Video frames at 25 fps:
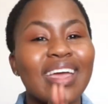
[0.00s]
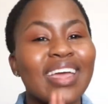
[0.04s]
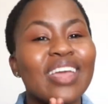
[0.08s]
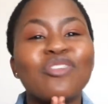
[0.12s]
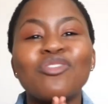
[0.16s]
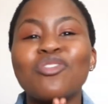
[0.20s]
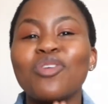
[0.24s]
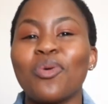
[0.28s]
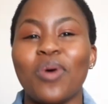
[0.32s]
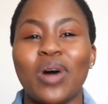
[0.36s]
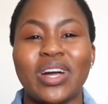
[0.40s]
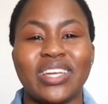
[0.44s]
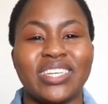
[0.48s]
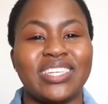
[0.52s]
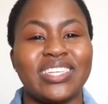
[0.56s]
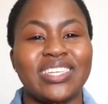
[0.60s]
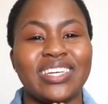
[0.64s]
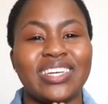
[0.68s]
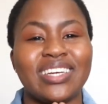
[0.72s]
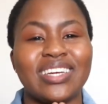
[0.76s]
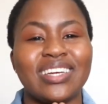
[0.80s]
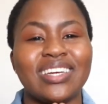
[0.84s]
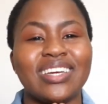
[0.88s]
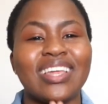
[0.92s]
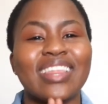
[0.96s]
if you're
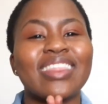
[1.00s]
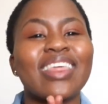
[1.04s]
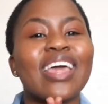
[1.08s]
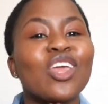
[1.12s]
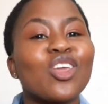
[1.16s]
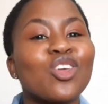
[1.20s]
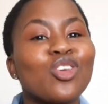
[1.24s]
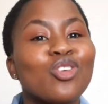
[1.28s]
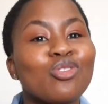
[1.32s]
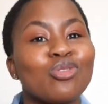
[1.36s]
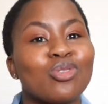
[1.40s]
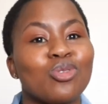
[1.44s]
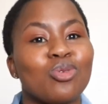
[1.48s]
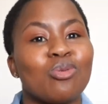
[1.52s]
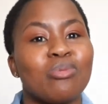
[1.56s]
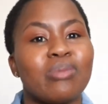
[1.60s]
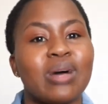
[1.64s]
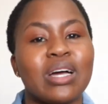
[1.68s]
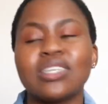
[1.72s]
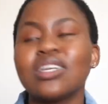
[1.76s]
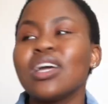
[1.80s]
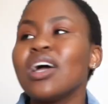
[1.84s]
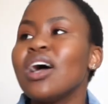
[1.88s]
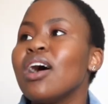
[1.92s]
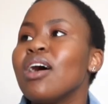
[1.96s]
watching, thank you so
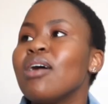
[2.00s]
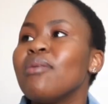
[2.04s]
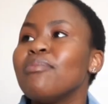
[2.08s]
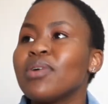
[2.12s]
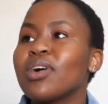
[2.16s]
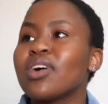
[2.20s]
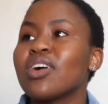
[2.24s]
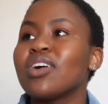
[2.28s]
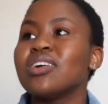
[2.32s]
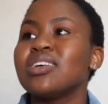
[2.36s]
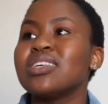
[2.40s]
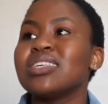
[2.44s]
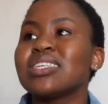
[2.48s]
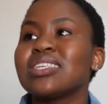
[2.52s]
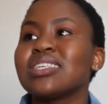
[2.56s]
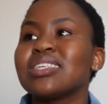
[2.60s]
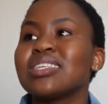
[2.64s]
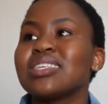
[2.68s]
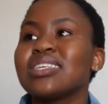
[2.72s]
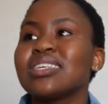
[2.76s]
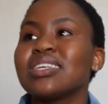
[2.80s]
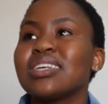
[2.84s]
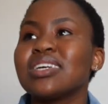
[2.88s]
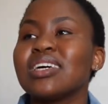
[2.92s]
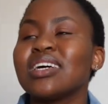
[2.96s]
much, because
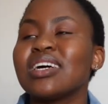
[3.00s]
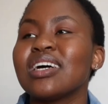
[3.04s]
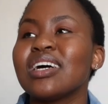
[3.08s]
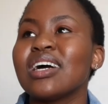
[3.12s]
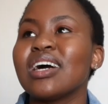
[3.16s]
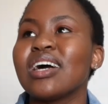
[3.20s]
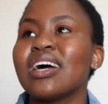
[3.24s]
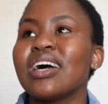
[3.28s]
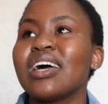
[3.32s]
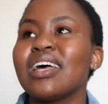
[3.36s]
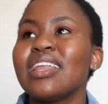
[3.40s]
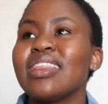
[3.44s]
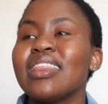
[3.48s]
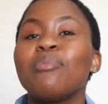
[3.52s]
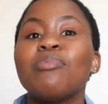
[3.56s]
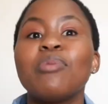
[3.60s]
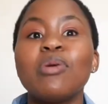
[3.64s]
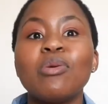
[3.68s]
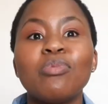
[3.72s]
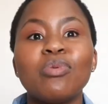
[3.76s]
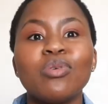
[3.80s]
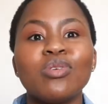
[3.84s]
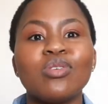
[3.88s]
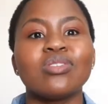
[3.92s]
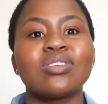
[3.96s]
the
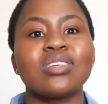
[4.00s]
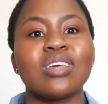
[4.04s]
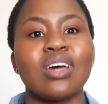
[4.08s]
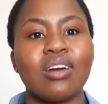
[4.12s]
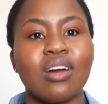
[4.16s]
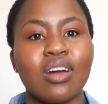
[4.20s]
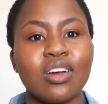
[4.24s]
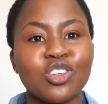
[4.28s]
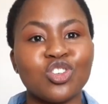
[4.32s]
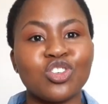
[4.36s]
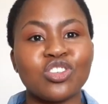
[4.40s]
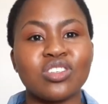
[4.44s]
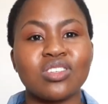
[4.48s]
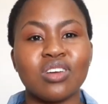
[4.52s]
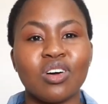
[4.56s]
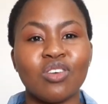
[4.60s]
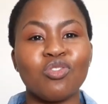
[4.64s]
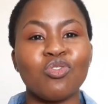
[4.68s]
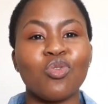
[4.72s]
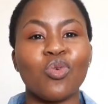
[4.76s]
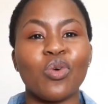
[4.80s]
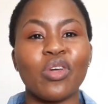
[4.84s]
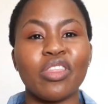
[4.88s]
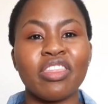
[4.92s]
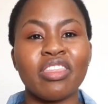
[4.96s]
people you surround
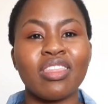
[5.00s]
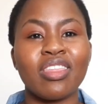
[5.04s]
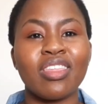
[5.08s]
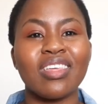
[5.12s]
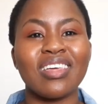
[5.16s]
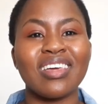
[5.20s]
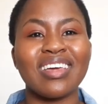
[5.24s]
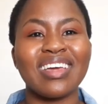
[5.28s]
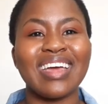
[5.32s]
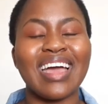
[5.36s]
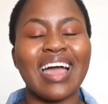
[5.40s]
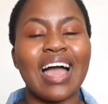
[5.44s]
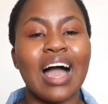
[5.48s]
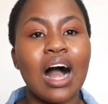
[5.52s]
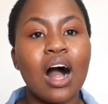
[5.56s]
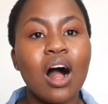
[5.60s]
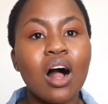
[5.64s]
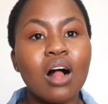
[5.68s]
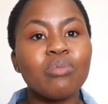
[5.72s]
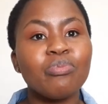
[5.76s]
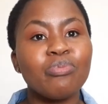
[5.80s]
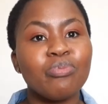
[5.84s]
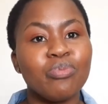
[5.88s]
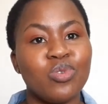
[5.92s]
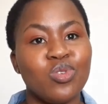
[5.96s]
yourself with
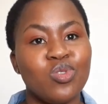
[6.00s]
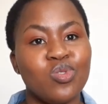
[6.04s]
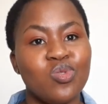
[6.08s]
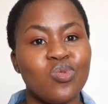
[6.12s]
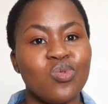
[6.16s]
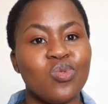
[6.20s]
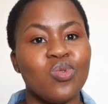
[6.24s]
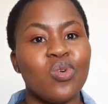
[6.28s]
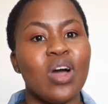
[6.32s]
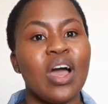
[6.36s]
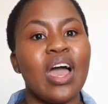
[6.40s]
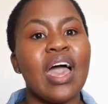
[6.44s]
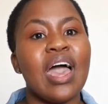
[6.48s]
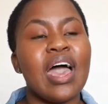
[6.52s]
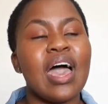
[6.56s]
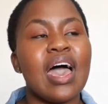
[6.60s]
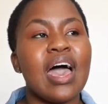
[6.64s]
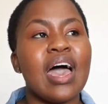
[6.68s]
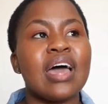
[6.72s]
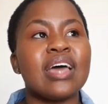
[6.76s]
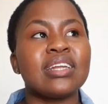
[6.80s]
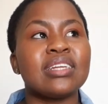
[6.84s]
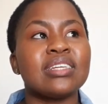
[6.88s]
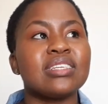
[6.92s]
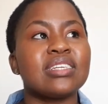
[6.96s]
help you.
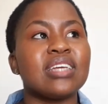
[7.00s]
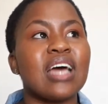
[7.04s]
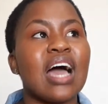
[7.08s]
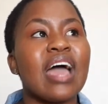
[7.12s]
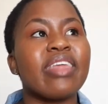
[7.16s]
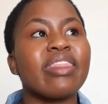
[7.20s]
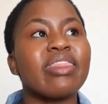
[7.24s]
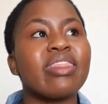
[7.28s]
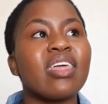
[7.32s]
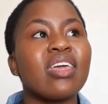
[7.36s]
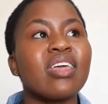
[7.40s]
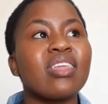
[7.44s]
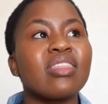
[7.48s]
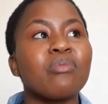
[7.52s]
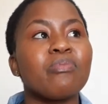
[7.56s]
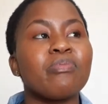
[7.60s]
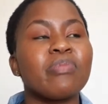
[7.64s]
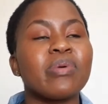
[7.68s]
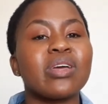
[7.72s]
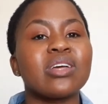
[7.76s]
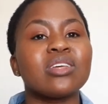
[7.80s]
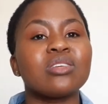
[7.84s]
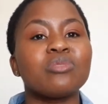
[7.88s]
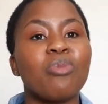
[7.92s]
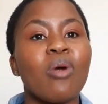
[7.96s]
And I think the
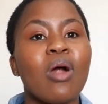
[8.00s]
biggest